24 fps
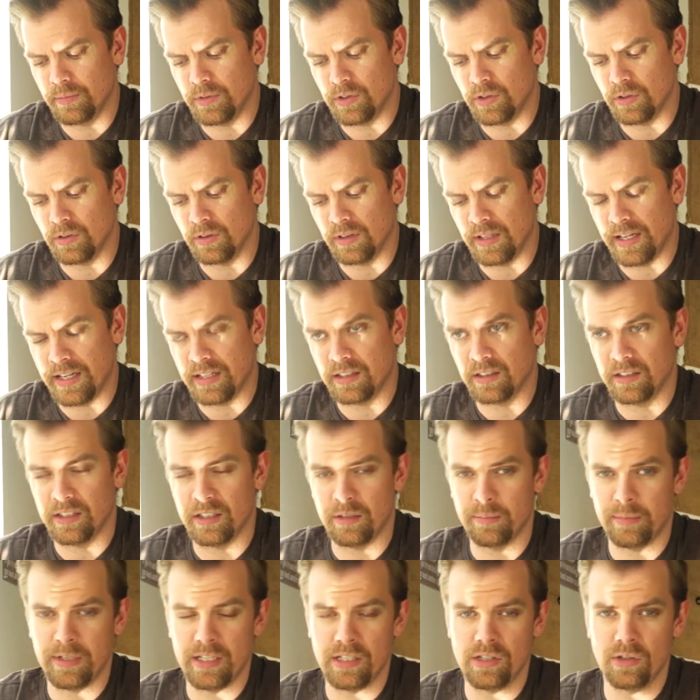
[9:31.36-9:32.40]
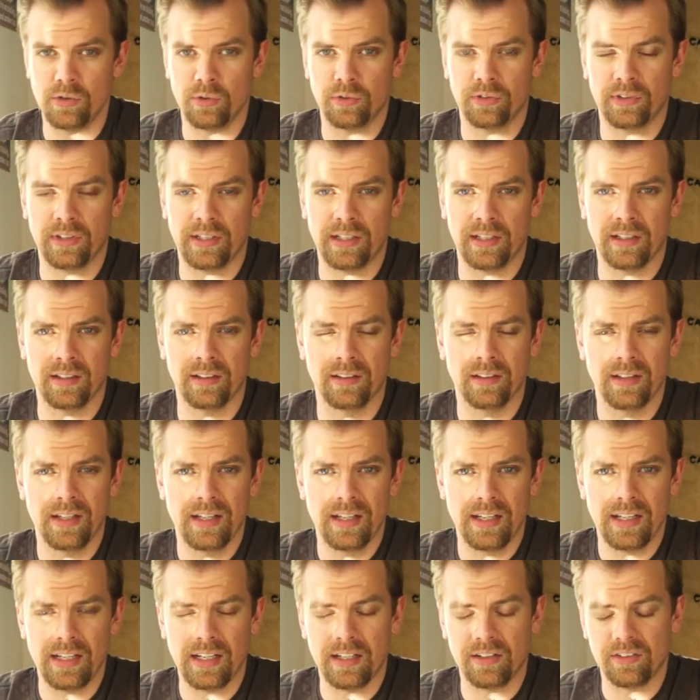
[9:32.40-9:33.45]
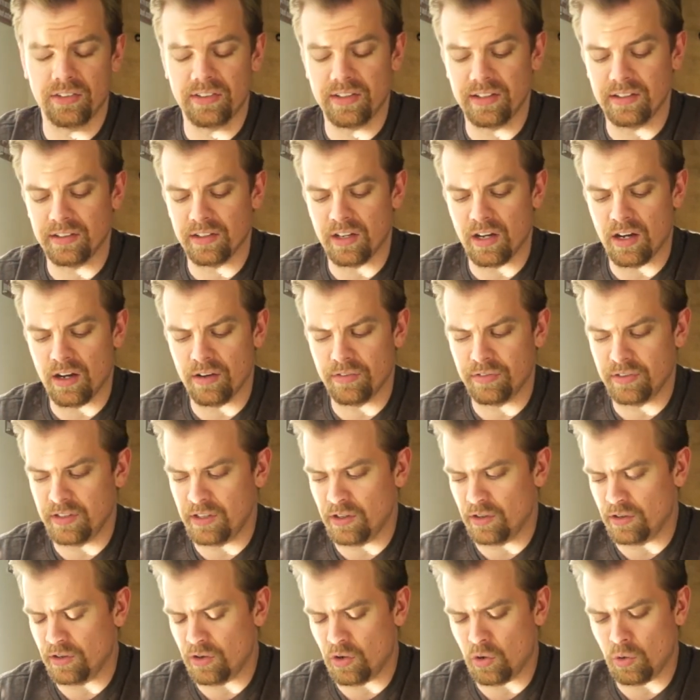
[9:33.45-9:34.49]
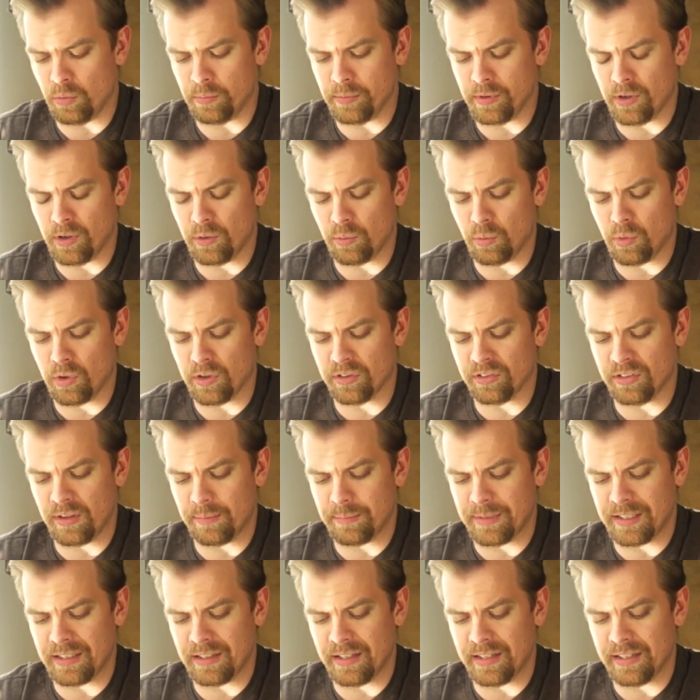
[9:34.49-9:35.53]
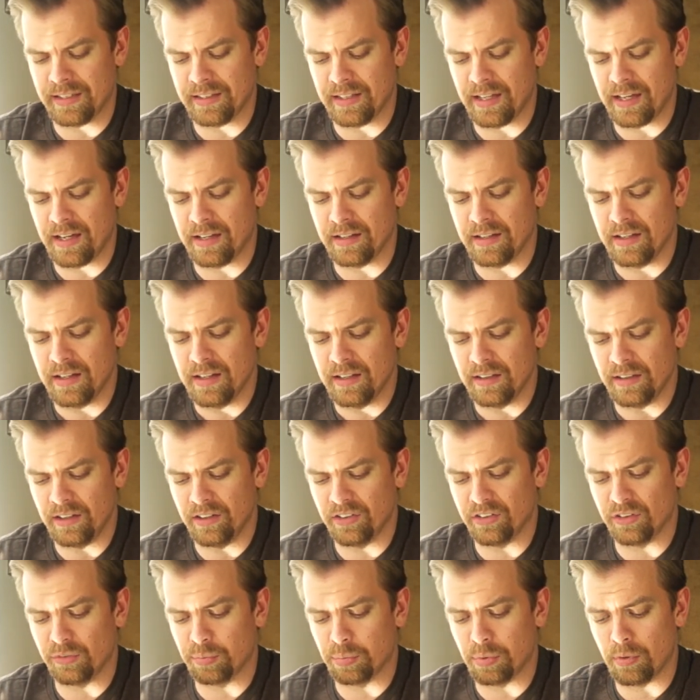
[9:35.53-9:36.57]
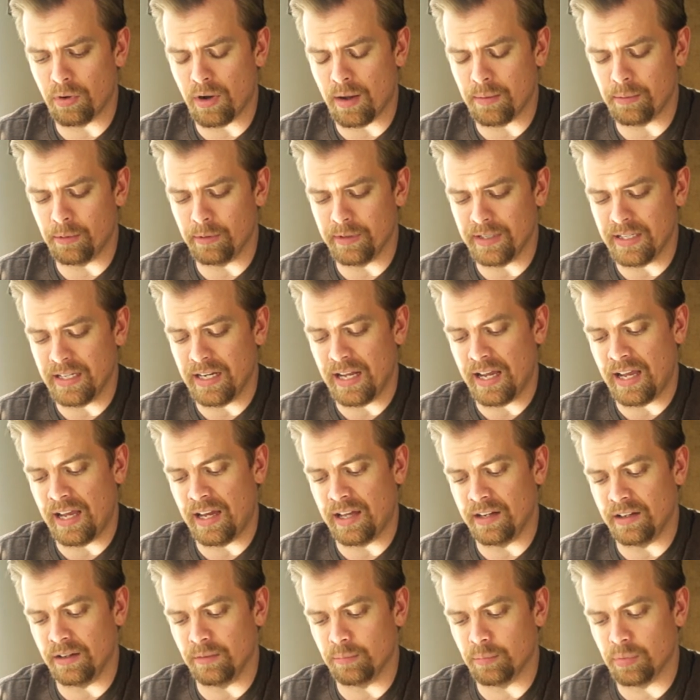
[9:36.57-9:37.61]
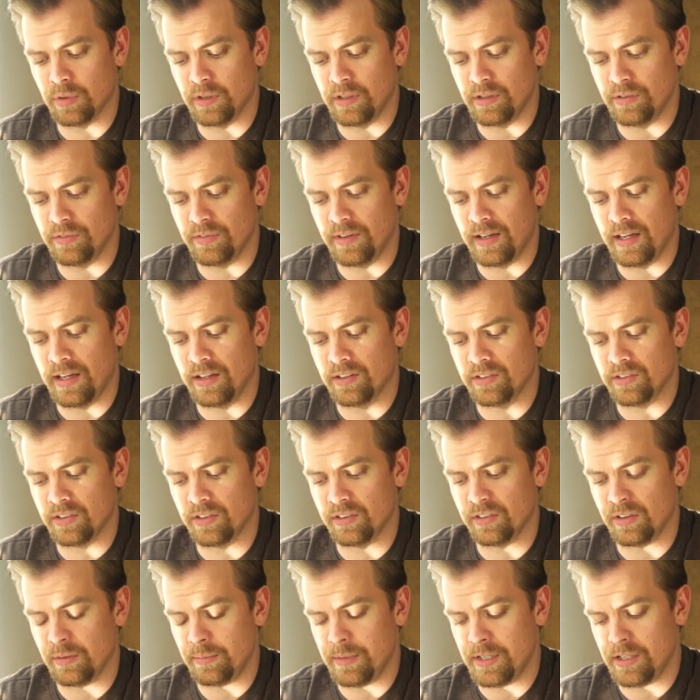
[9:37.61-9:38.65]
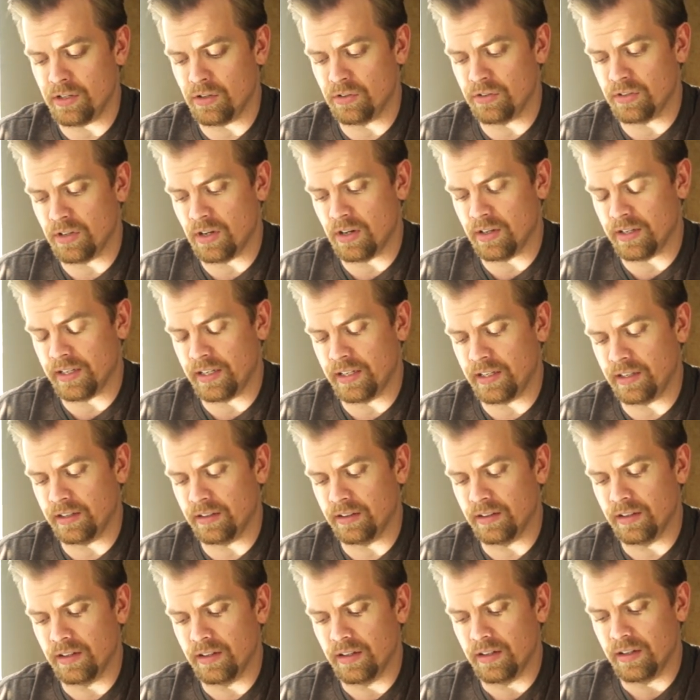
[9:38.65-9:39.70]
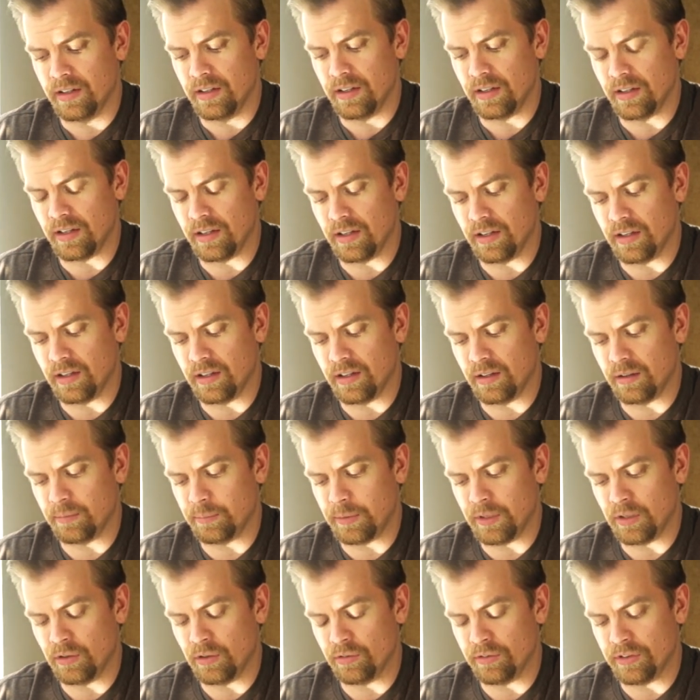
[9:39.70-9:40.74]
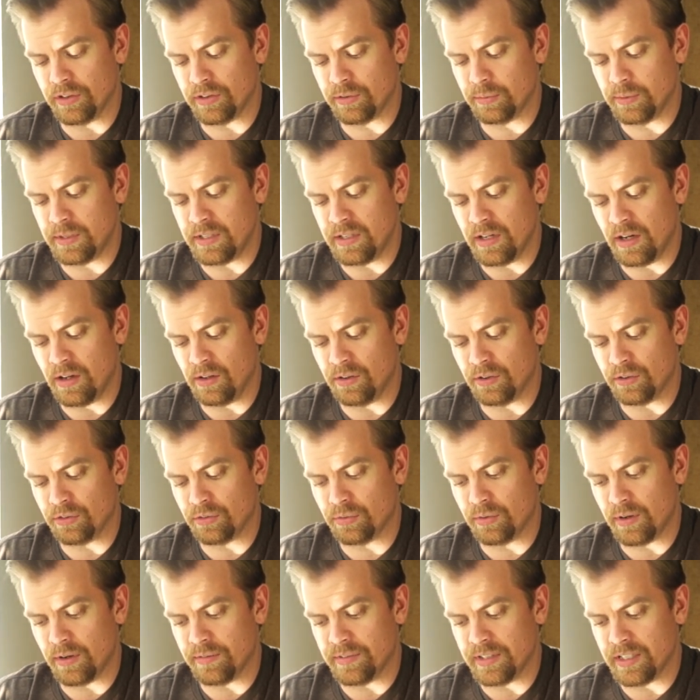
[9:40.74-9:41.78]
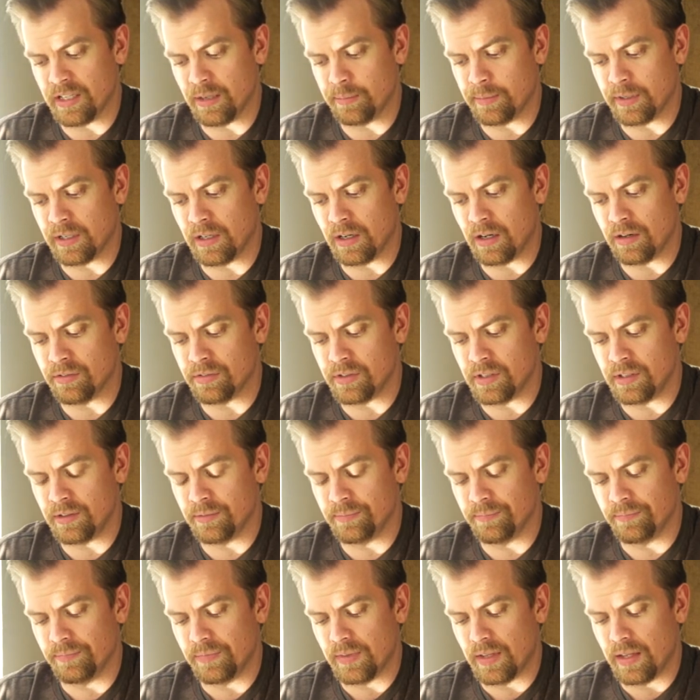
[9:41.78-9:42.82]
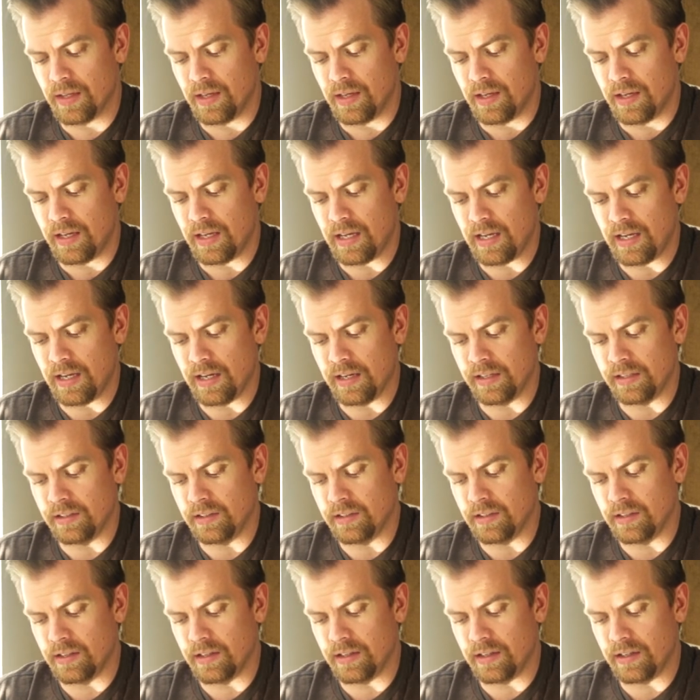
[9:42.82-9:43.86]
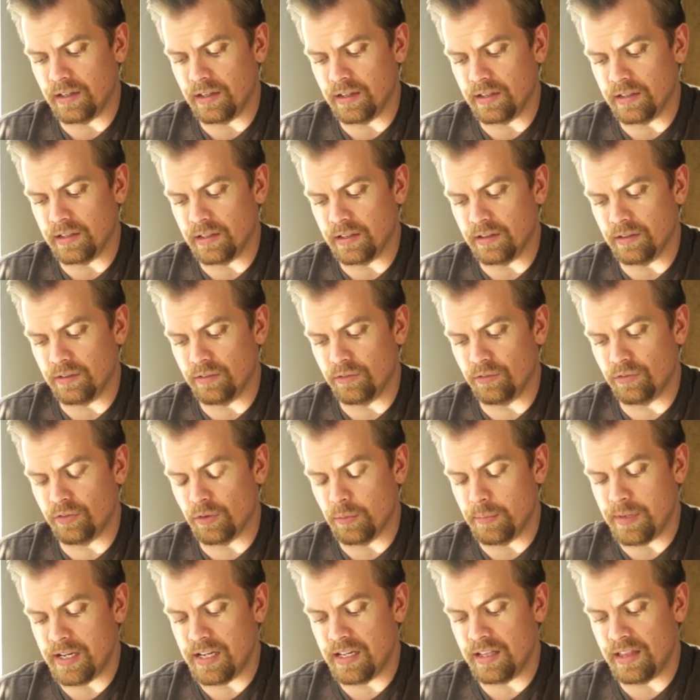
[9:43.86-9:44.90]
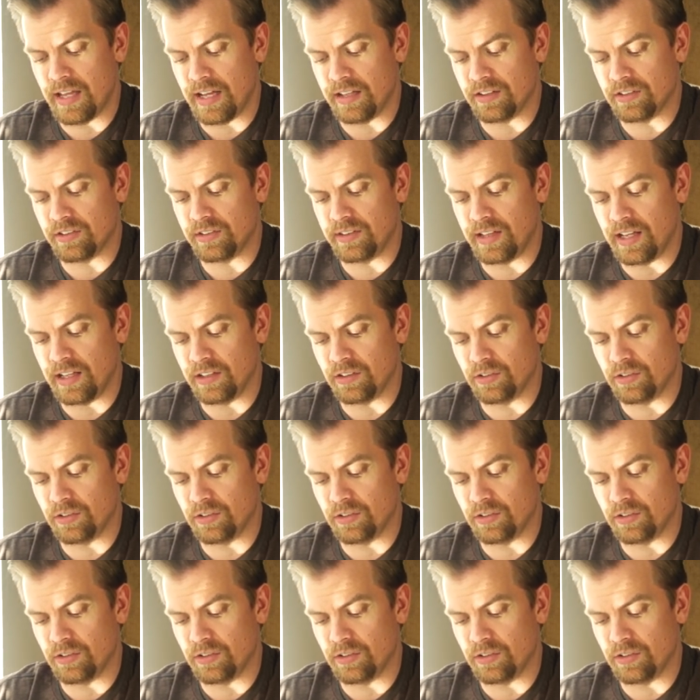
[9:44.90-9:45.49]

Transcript: you're likely to be using instant coffee, or at home, you're at work, something like that, this is probably going to add up pretty fast, because you're talking a bit over $3 for every cup of coffee, and for me that's